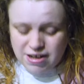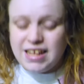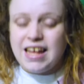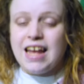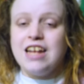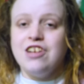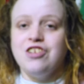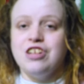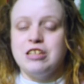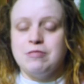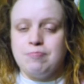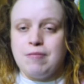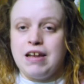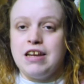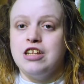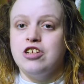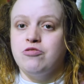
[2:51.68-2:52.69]
Medication is
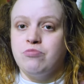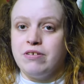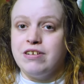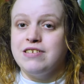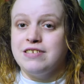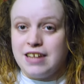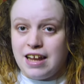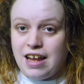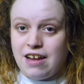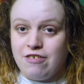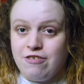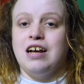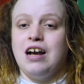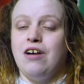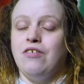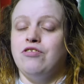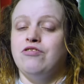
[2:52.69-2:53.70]
managed by staff.
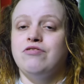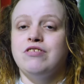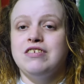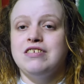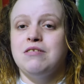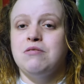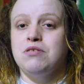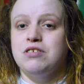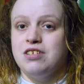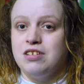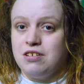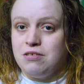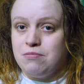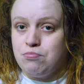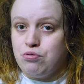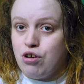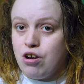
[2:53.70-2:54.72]
Now, the reason I put this
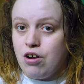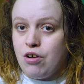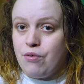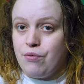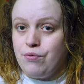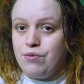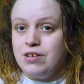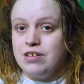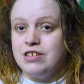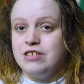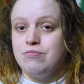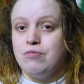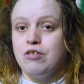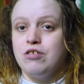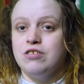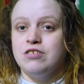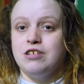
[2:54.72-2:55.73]
in pro is
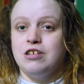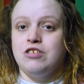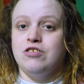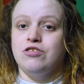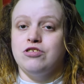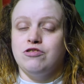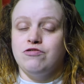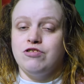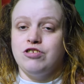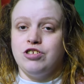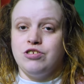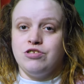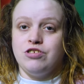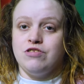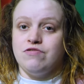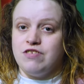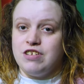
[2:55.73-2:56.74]
because it does
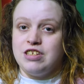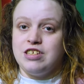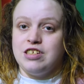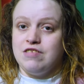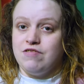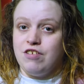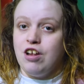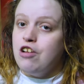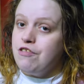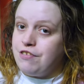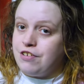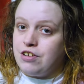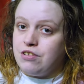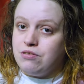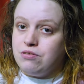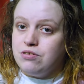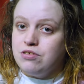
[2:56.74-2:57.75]
reduce the risk of an
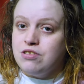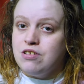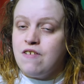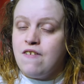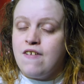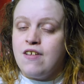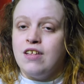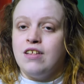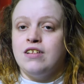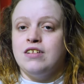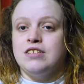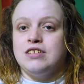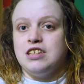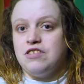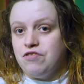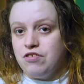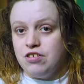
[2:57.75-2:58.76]
overdose,
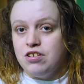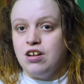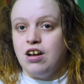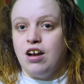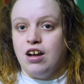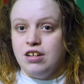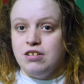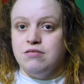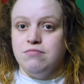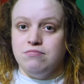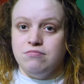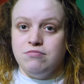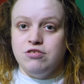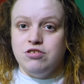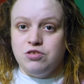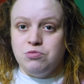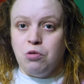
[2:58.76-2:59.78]
given I
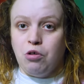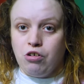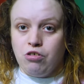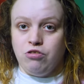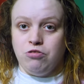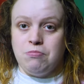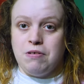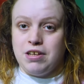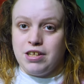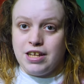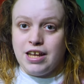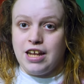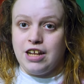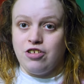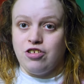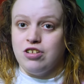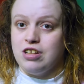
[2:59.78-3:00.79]
smuggled
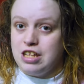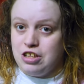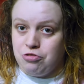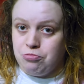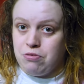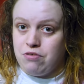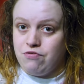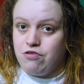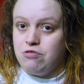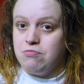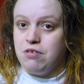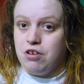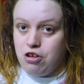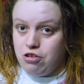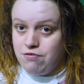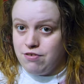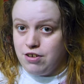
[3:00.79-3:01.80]
medication into my room
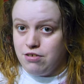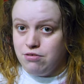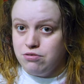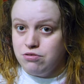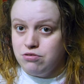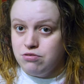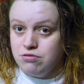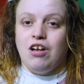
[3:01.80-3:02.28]
and overdosed.